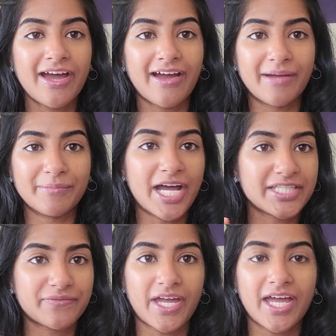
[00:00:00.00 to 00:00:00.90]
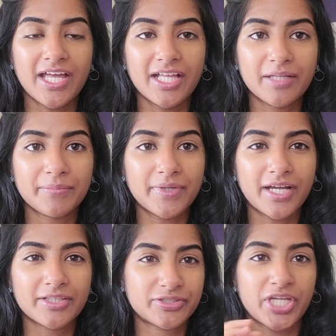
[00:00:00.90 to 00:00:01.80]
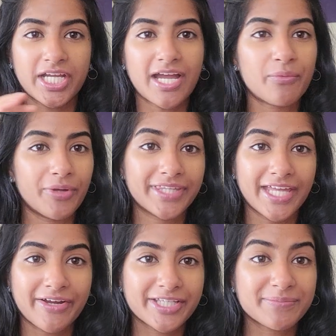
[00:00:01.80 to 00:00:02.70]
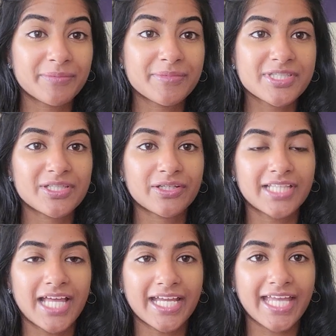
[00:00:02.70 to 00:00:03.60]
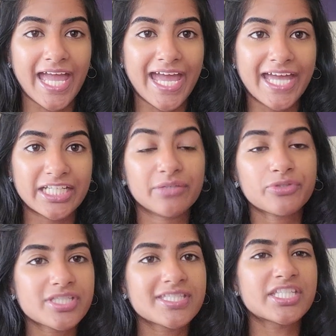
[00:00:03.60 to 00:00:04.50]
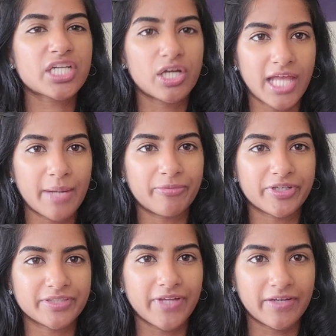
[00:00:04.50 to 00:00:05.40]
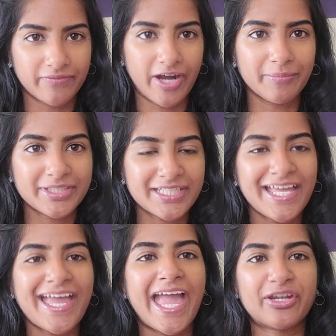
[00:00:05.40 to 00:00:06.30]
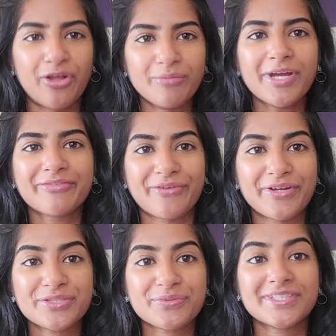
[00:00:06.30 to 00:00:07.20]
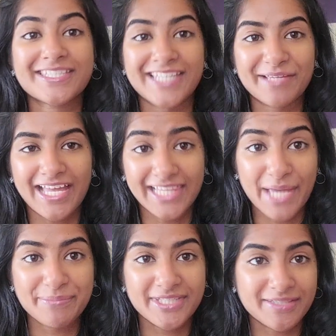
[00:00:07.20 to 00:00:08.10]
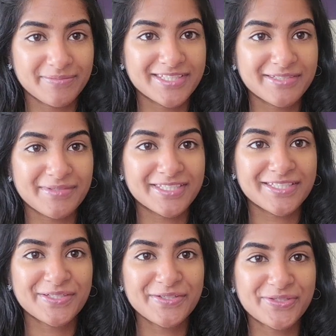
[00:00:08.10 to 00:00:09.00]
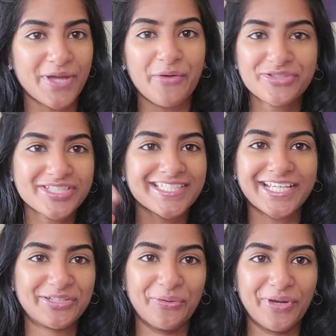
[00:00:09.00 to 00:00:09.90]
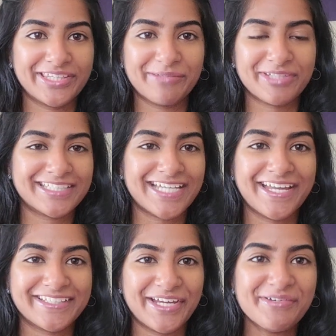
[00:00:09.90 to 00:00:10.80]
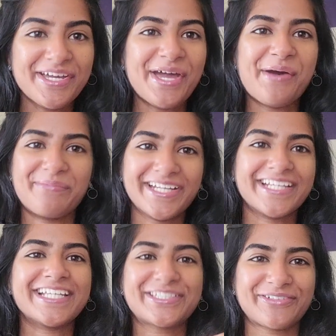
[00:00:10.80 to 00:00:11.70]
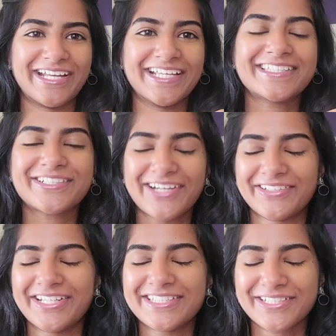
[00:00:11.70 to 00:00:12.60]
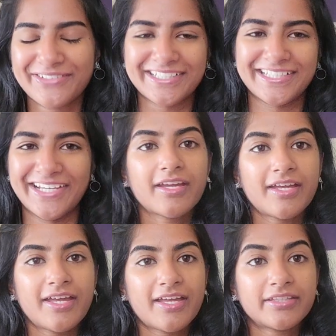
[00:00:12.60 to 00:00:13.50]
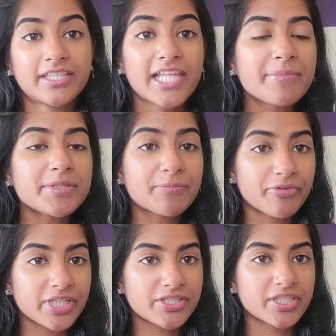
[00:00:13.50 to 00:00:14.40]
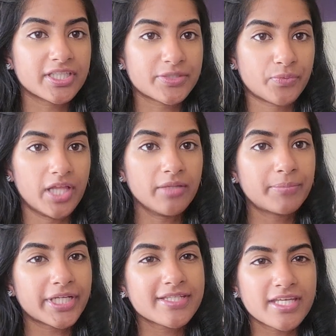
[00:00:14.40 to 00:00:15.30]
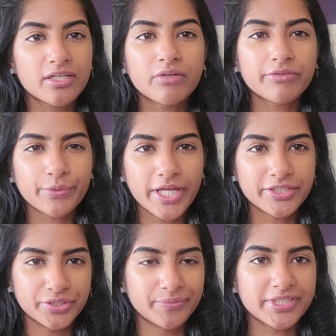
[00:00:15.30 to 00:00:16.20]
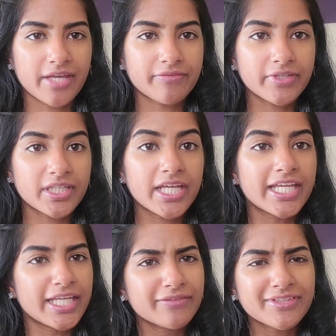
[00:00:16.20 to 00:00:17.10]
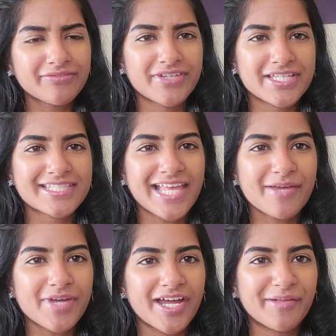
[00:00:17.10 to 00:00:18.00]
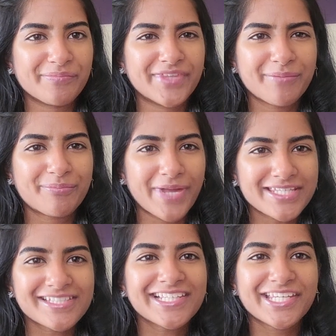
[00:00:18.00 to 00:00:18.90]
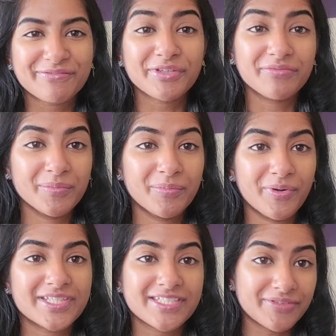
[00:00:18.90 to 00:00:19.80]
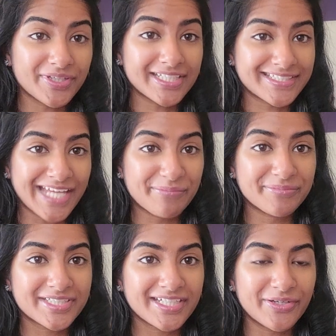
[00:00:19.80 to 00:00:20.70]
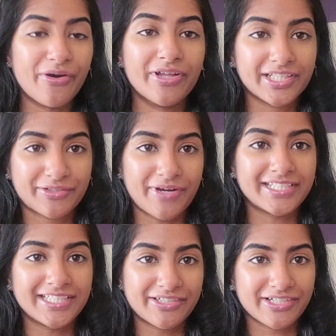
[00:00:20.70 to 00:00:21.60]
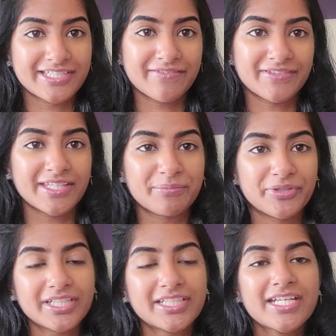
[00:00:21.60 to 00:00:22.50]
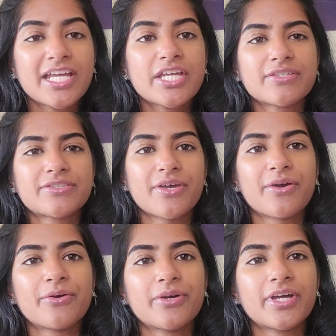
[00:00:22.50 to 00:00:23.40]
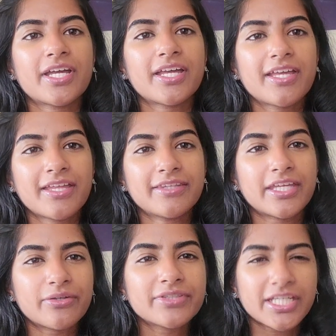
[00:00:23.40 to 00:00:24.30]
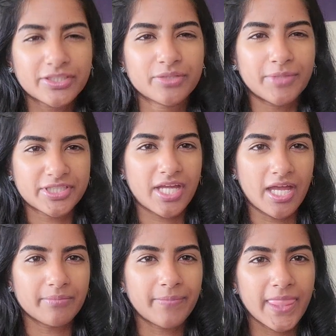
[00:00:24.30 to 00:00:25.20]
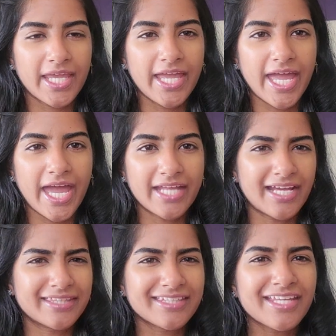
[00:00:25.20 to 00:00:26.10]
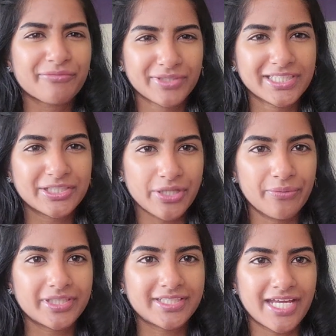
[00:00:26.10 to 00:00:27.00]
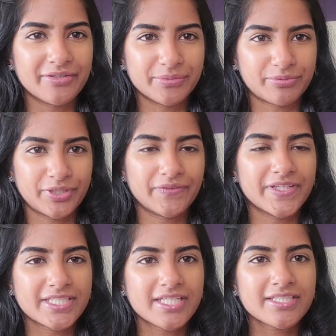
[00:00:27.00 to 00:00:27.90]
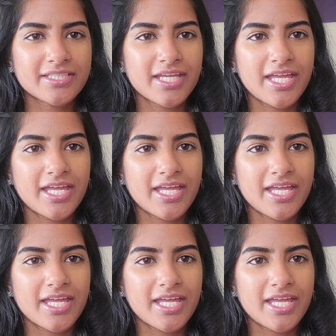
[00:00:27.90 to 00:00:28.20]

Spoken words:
ask for help, check out what their experiments looked like, and it was just such a collaborative environment. And all my friends were in the same labs as me in semester 2, so I was just like annoying them the entire time. But it's great. It's a great time. The labs are pretty chill as well because they don't require too much effort. Even the first lab, they basically give you full points if you attempt all the criteria stuff that they put in. So they don't take too much time, and I think they really toned it down to previous years,